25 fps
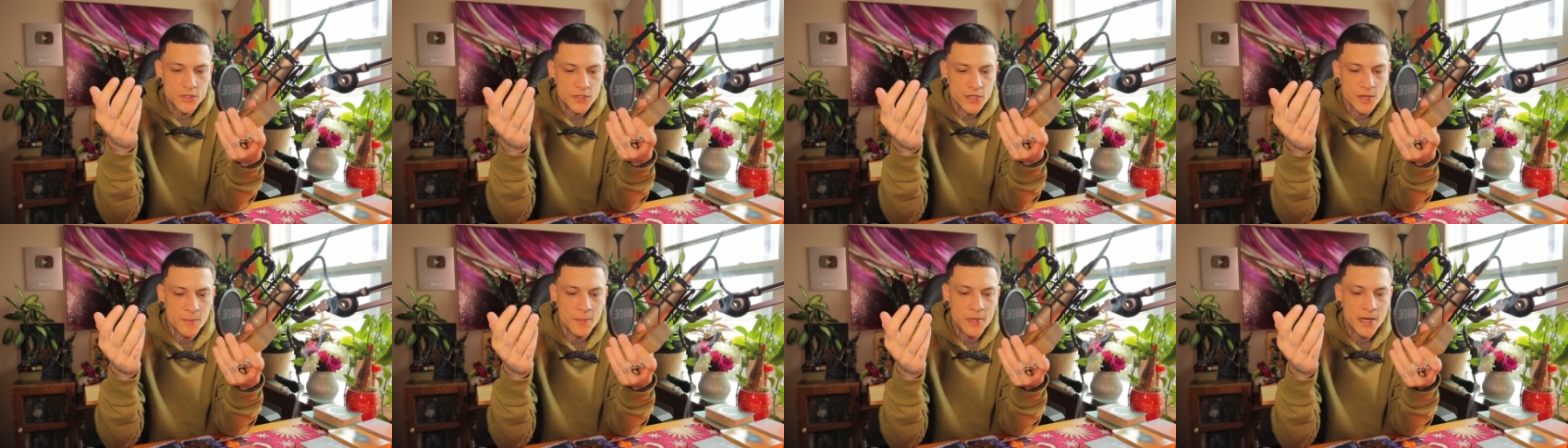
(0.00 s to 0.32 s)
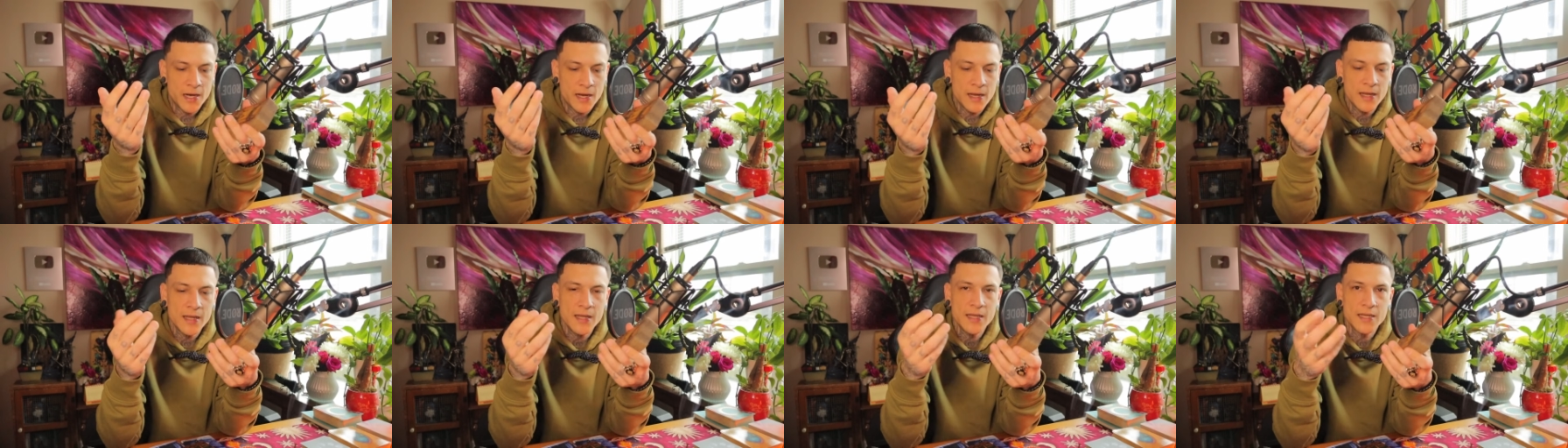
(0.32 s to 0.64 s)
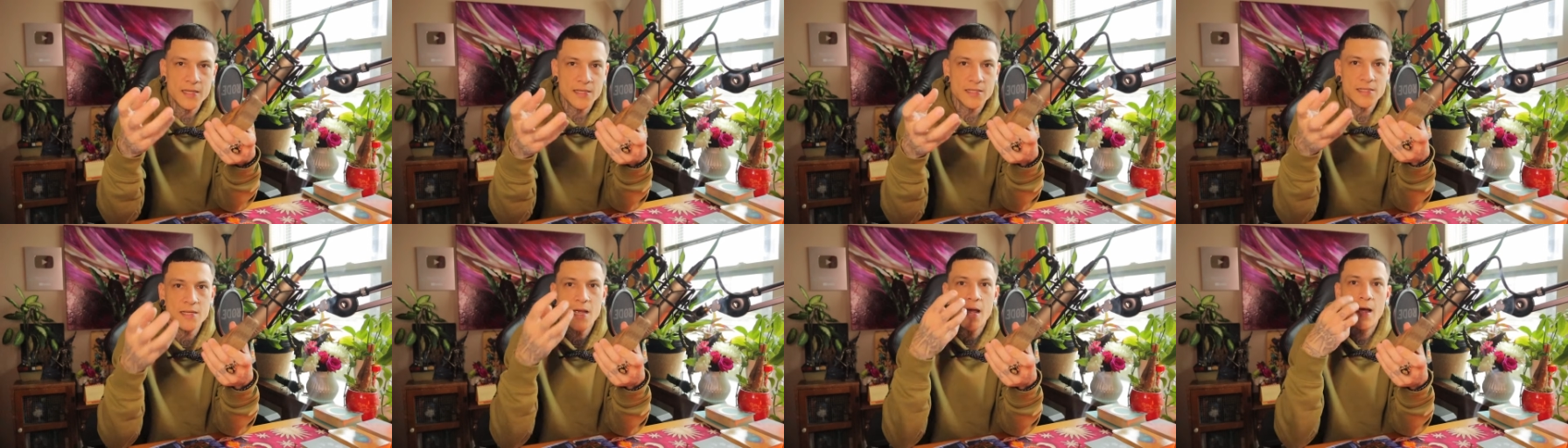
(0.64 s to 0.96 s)
Gemini,
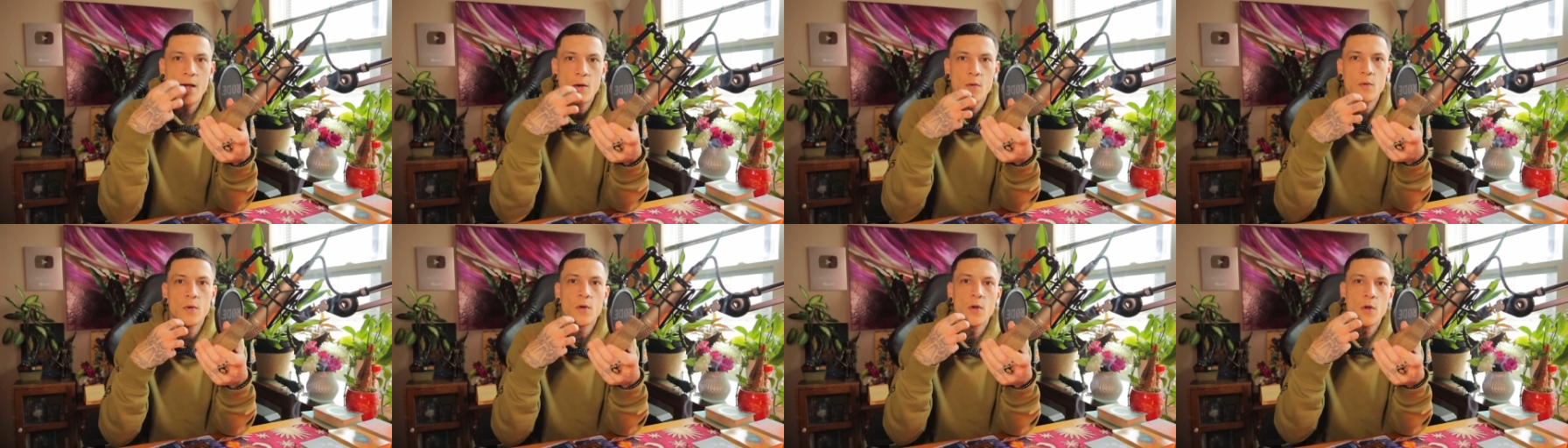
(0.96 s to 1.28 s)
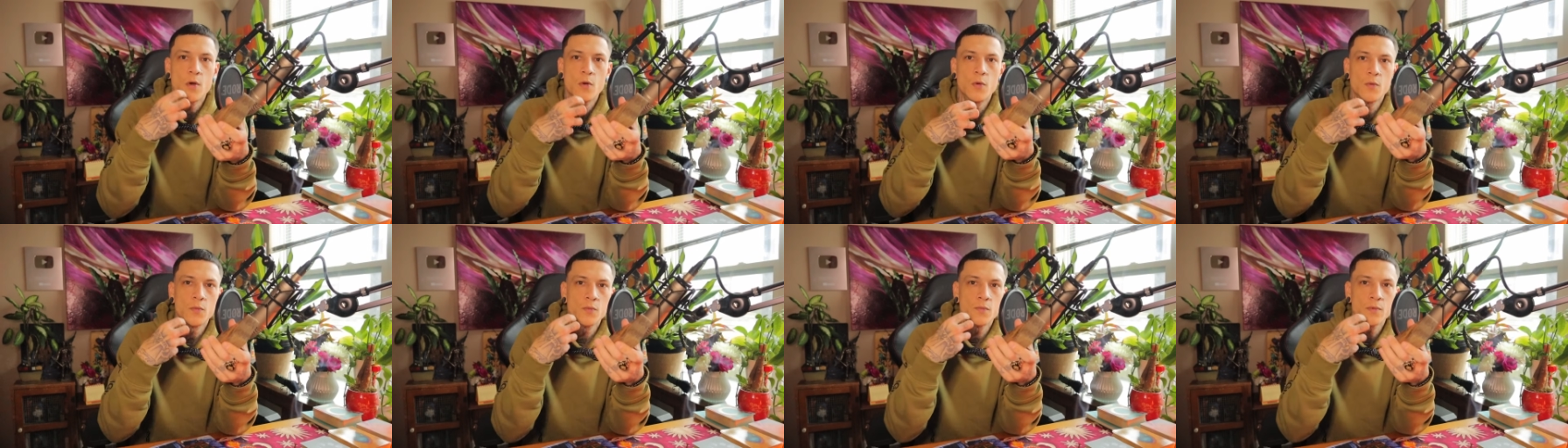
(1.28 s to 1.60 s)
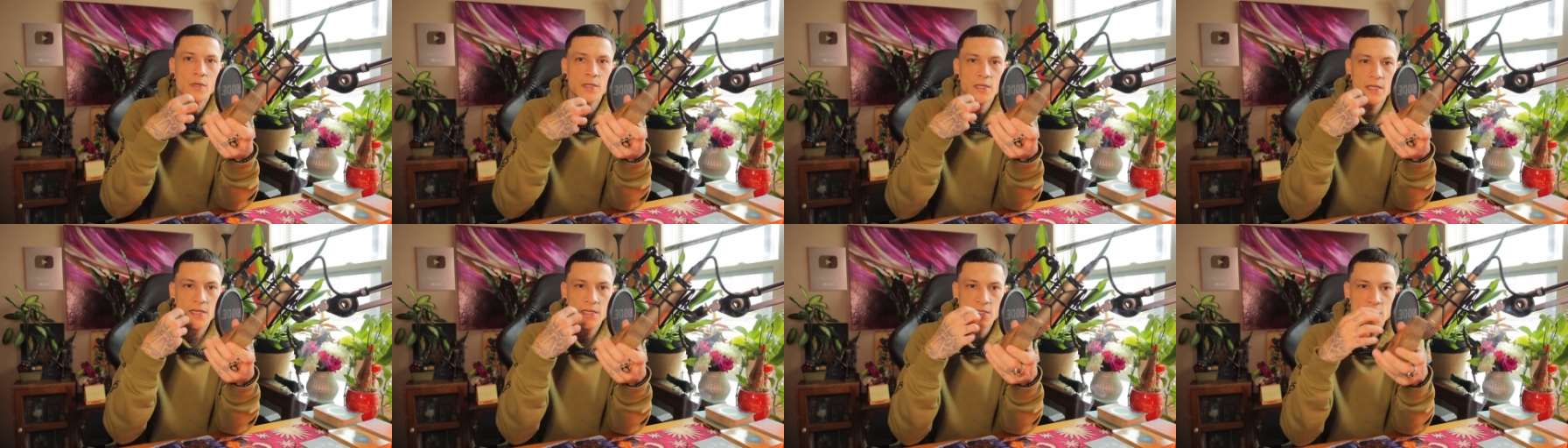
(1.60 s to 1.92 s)
is our own
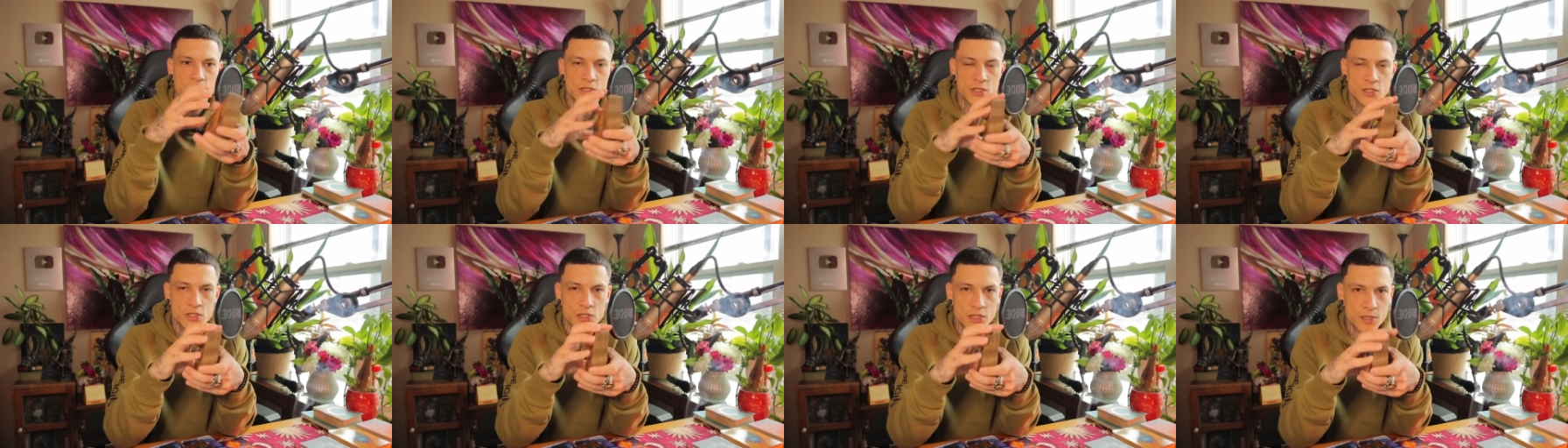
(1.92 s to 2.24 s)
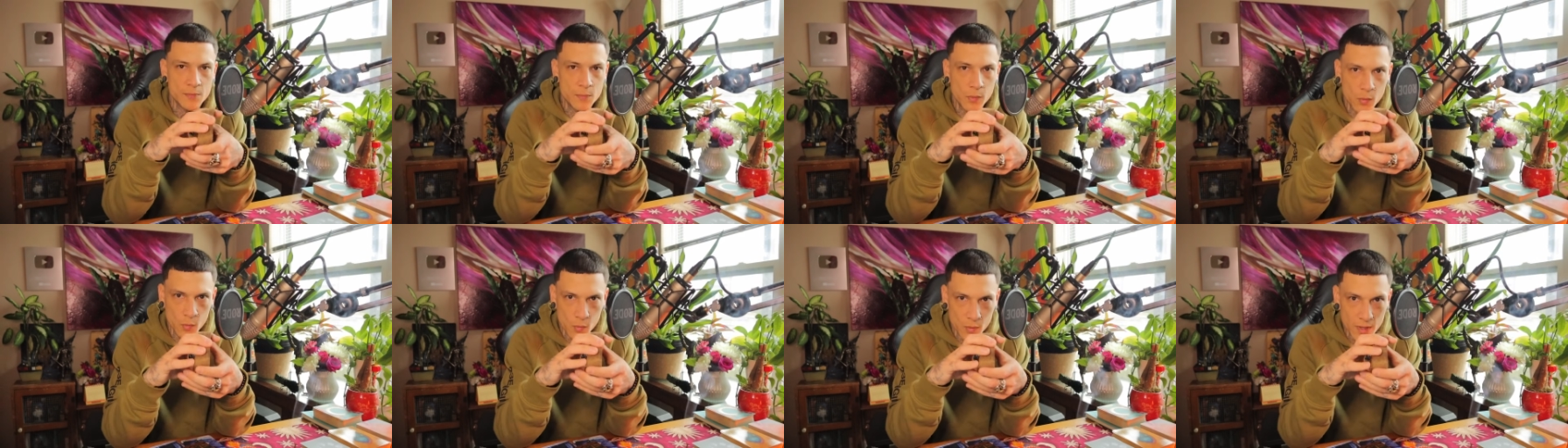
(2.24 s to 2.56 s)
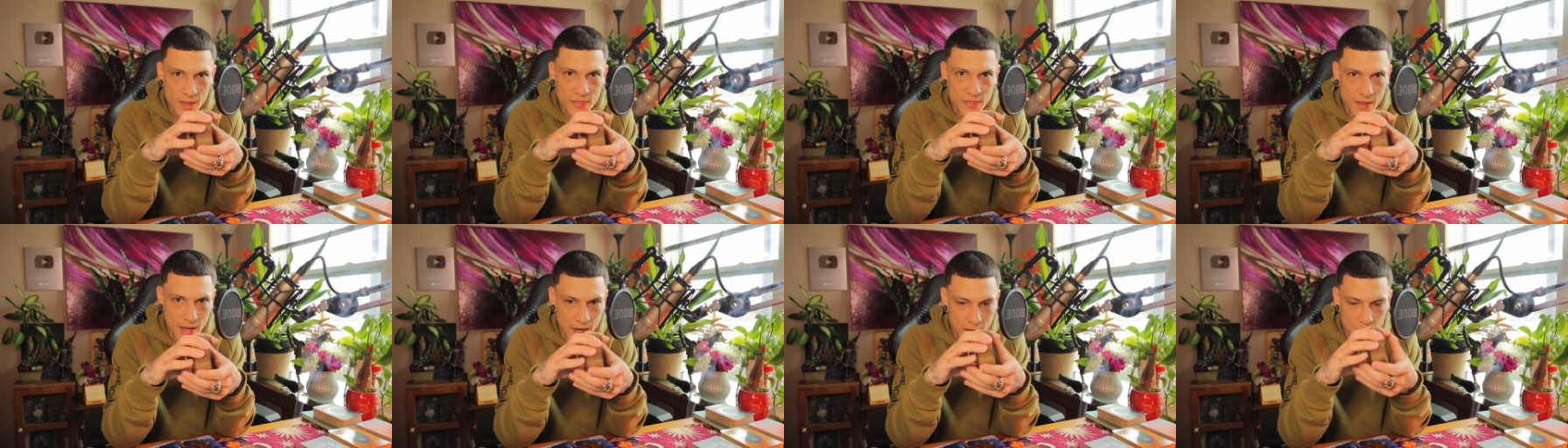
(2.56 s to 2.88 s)
relationship
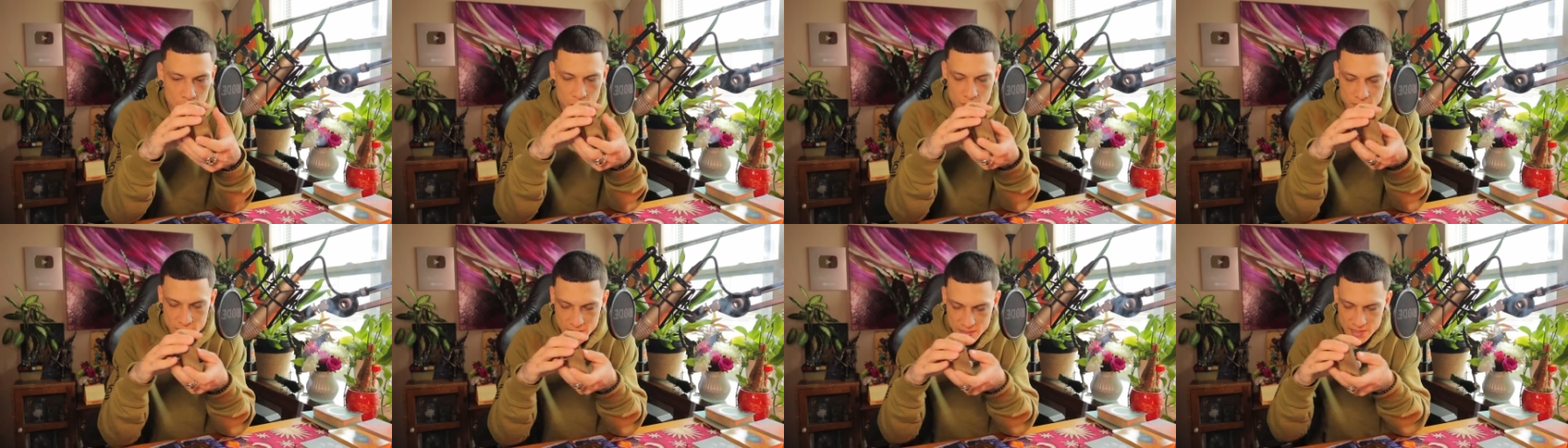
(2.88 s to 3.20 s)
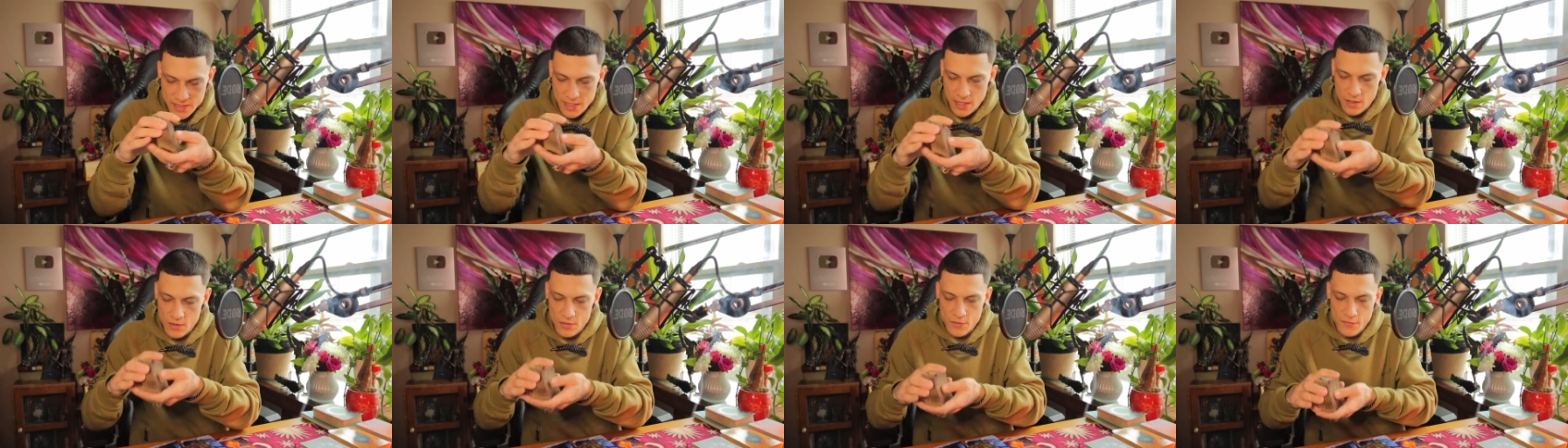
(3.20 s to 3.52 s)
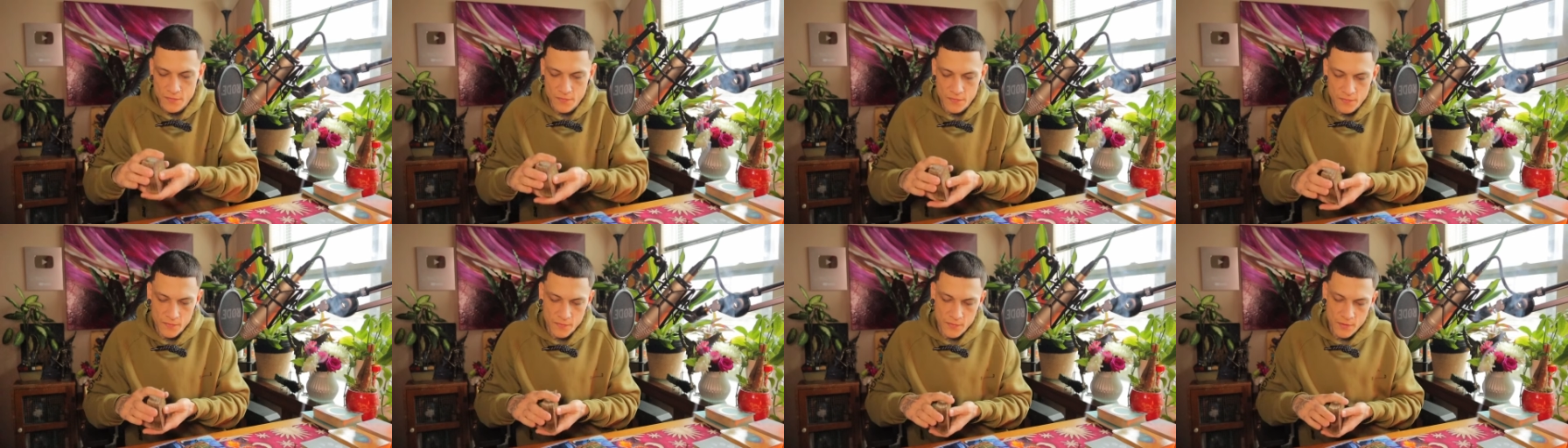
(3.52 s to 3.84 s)
with ourselves.